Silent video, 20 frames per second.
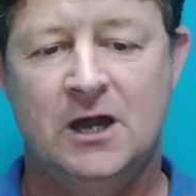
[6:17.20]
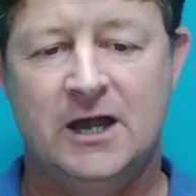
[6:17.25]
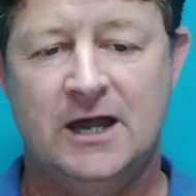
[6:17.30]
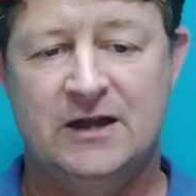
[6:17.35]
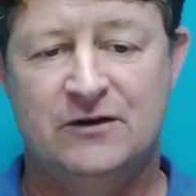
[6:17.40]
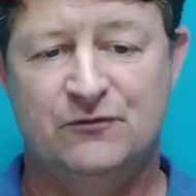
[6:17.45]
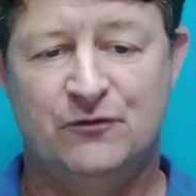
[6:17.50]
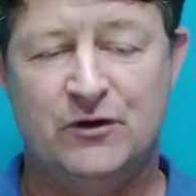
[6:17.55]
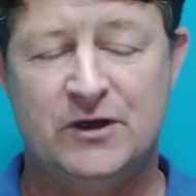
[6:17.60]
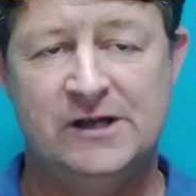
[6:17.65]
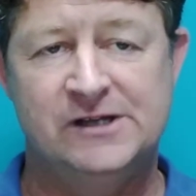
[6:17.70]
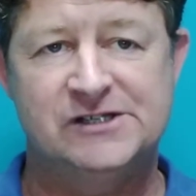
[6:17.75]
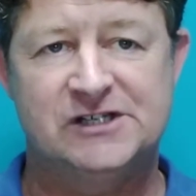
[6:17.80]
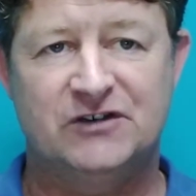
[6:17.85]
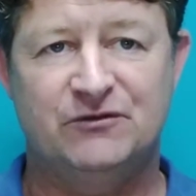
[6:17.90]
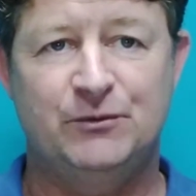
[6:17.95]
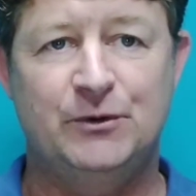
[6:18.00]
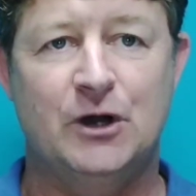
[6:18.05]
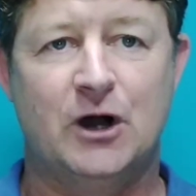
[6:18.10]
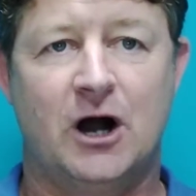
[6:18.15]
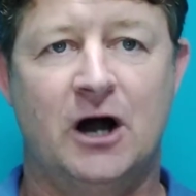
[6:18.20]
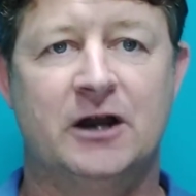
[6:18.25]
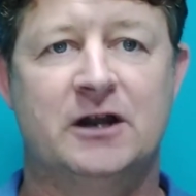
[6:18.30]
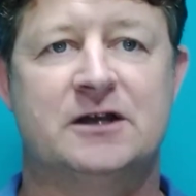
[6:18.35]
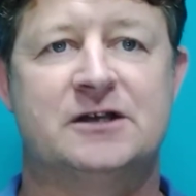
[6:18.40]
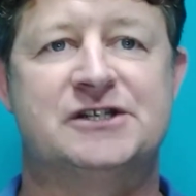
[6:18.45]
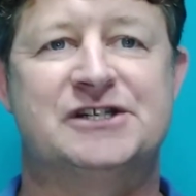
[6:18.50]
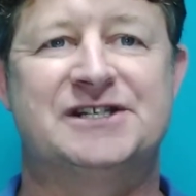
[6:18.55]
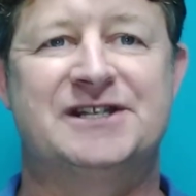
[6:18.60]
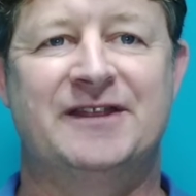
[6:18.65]
And friends, if we're
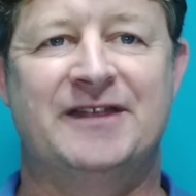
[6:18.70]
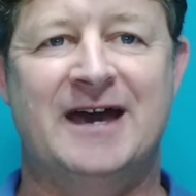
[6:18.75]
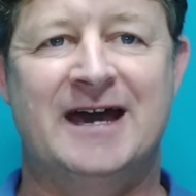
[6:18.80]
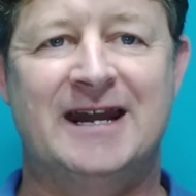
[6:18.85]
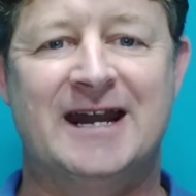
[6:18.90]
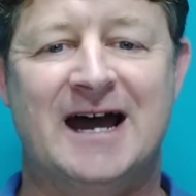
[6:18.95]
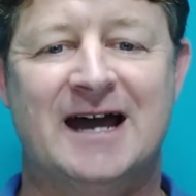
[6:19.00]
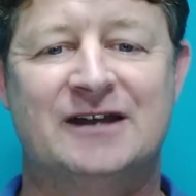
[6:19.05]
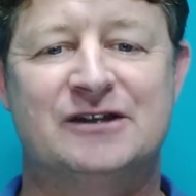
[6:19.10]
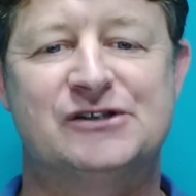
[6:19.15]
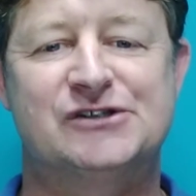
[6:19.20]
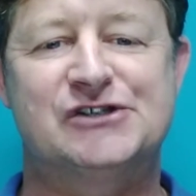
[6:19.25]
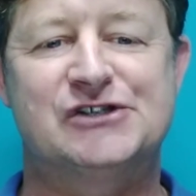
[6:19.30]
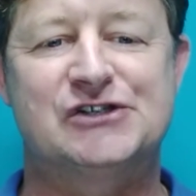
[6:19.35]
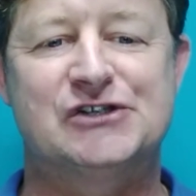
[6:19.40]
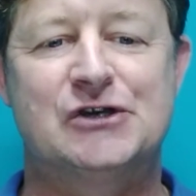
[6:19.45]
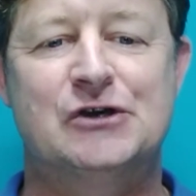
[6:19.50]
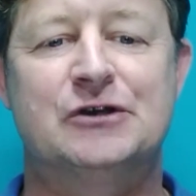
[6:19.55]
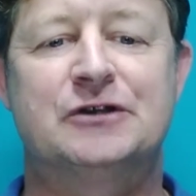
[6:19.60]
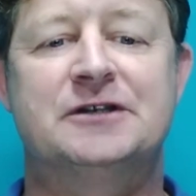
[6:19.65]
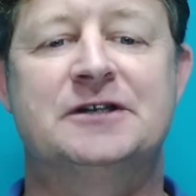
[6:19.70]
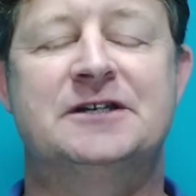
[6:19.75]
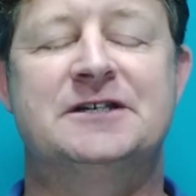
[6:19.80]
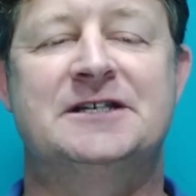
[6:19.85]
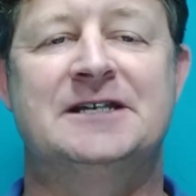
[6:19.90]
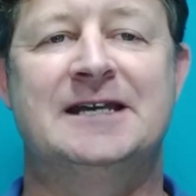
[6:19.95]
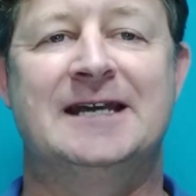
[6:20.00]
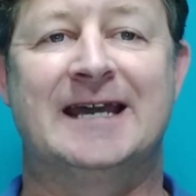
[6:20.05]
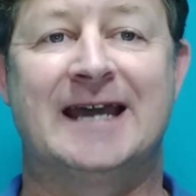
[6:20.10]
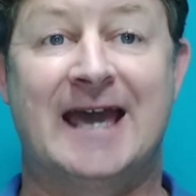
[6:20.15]
honest, that
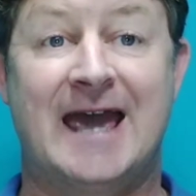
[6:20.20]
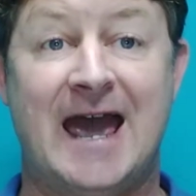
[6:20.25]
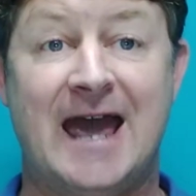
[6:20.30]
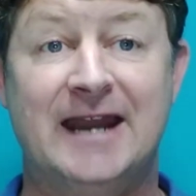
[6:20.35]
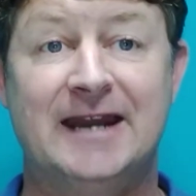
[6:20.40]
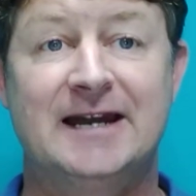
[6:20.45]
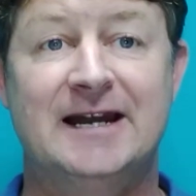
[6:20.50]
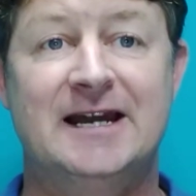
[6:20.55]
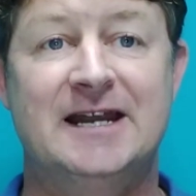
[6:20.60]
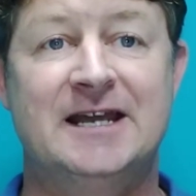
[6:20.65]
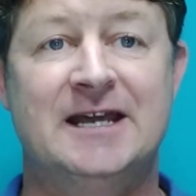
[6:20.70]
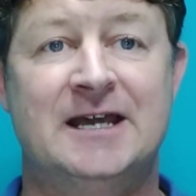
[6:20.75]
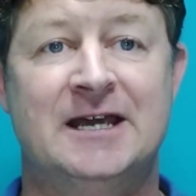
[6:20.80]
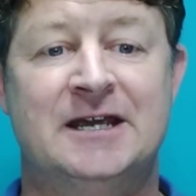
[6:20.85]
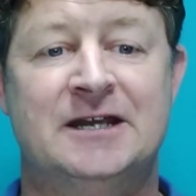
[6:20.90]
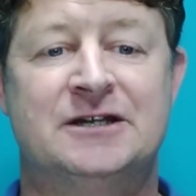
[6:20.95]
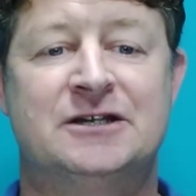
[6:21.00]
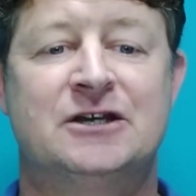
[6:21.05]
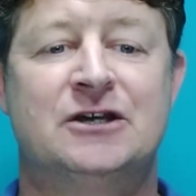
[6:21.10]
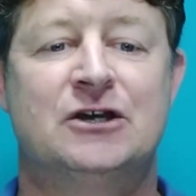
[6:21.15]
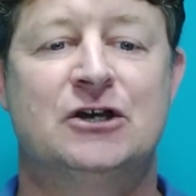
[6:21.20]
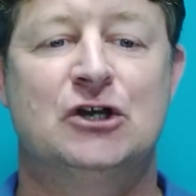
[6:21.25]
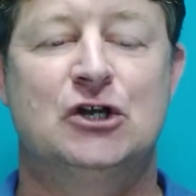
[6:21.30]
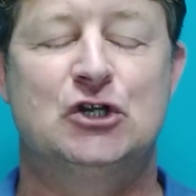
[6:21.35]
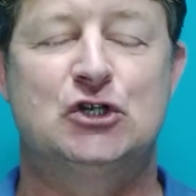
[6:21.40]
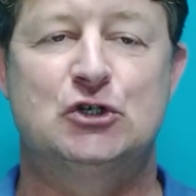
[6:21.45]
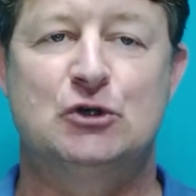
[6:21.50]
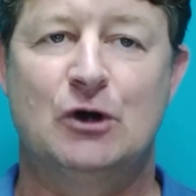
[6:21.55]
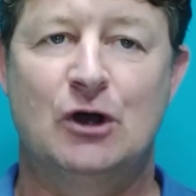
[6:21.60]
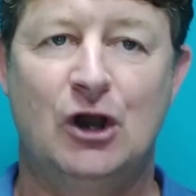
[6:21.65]
uncertainty can lead
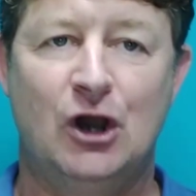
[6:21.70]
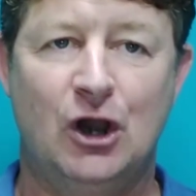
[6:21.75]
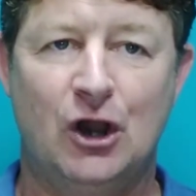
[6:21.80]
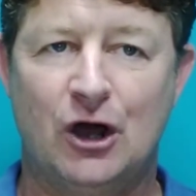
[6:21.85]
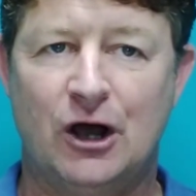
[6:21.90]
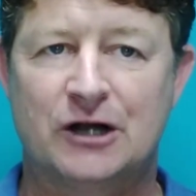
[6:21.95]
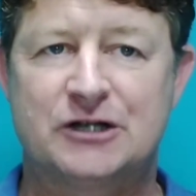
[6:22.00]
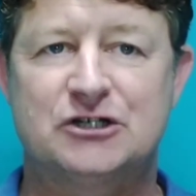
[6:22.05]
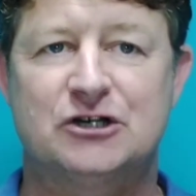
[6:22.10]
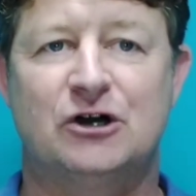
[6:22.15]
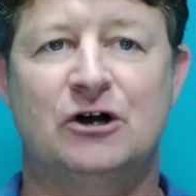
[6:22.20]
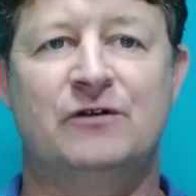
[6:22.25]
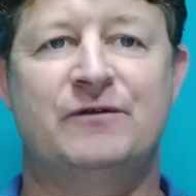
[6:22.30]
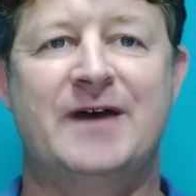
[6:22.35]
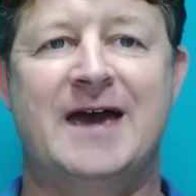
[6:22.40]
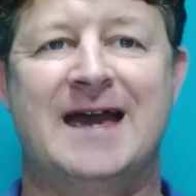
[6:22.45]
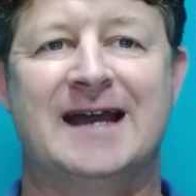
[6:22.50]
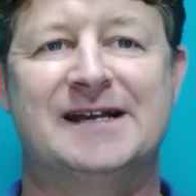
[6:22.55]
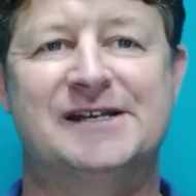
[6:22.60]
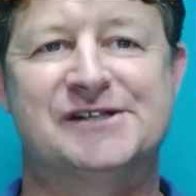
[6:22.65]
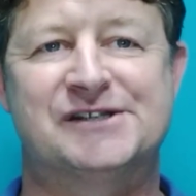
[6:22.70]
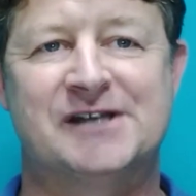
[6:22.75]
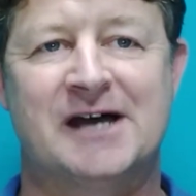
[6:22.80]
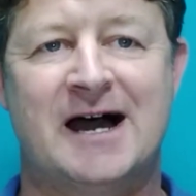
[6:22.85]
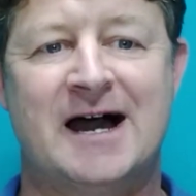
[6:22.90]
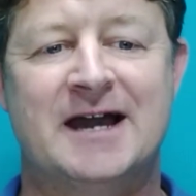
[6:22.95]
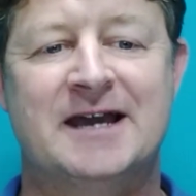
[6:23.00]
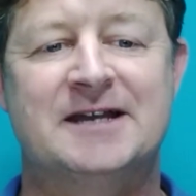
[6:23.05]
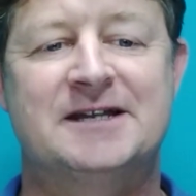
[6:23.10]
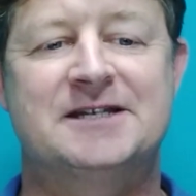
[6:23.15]
to a lot of
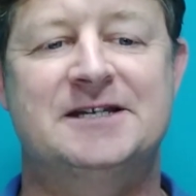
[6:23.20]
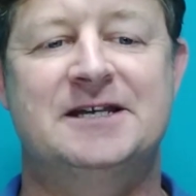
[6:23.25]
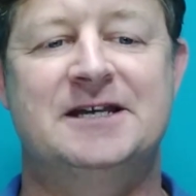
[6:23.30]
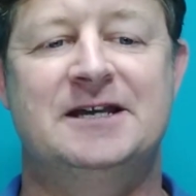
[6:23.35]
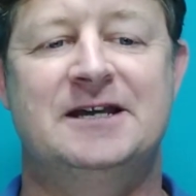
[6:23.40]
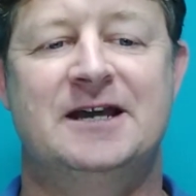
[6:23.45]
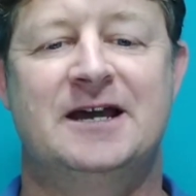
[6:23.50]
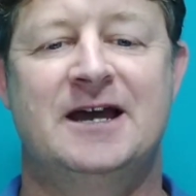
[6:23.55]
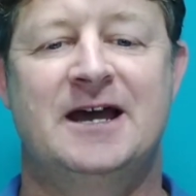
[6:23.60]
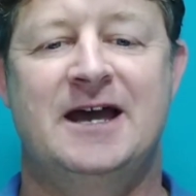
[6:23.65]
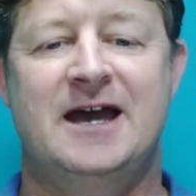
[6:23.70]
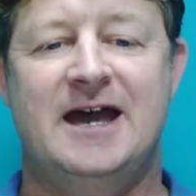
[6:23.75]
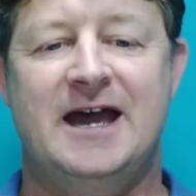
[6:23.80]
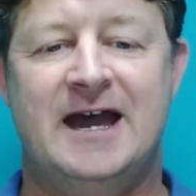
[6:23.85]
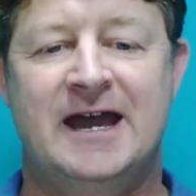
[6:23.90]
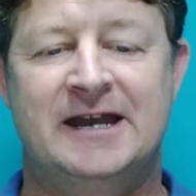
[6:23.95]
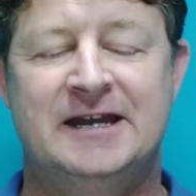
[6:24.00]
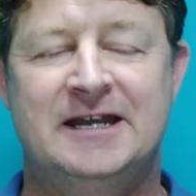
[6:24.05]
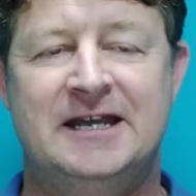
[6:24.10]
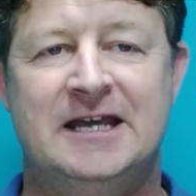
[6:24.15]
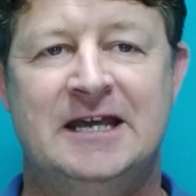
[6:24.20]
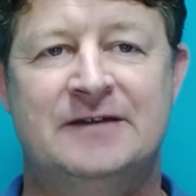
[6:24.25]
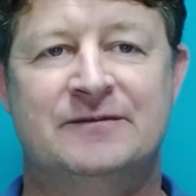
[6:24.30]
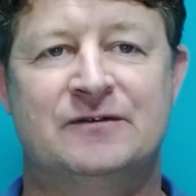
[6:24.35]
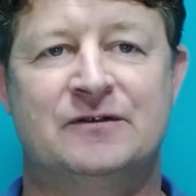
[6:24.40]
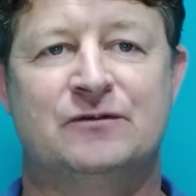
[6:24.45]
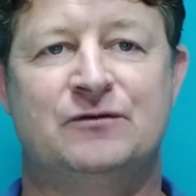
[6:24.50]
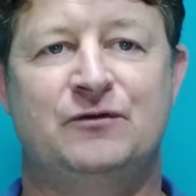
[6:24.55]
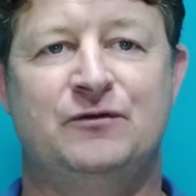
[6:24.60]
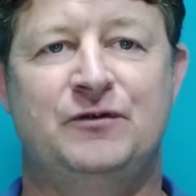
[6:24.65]
anxiety and
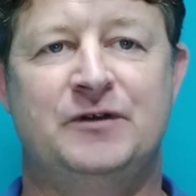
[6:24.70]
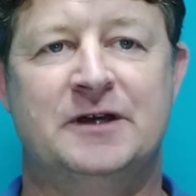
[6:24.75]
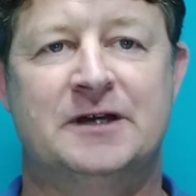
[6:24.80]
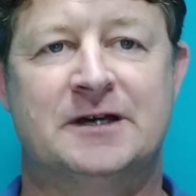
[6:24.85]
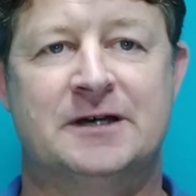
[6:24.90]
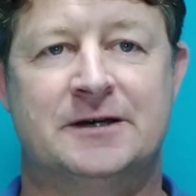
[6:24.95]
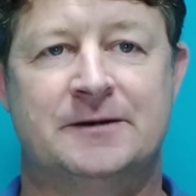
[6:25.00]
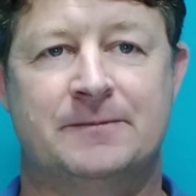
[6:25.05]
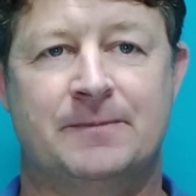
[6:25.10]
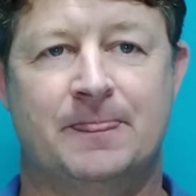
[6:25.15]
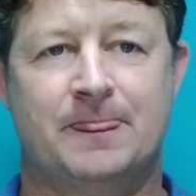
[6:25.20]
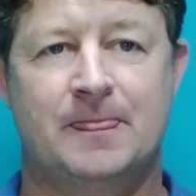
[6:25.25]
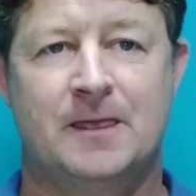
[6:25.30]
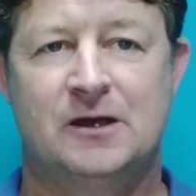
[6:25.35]
even fear.